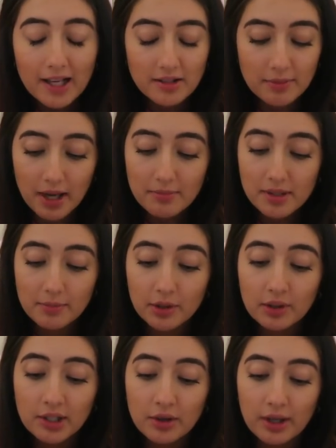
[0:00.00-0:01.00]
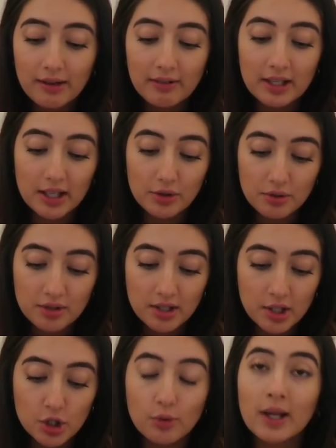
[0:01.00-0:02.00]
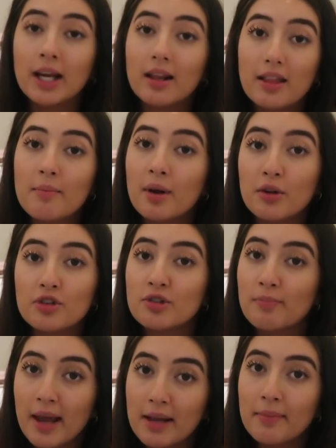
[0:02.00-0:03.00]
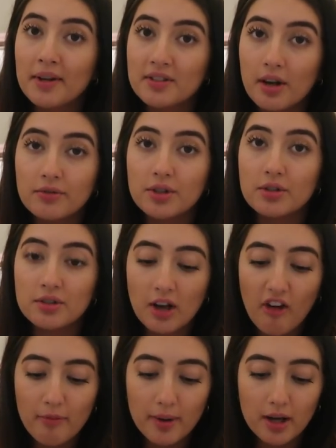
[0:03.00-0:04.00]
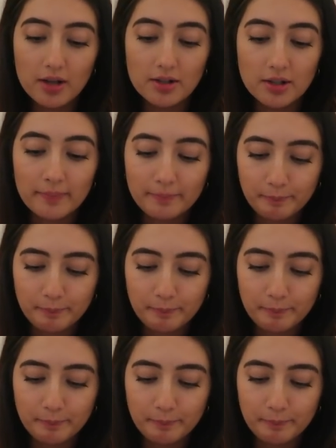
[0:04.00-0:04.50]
sometimes I'm literally not even interested in doing anything, but I'll just make myself do stuff. Because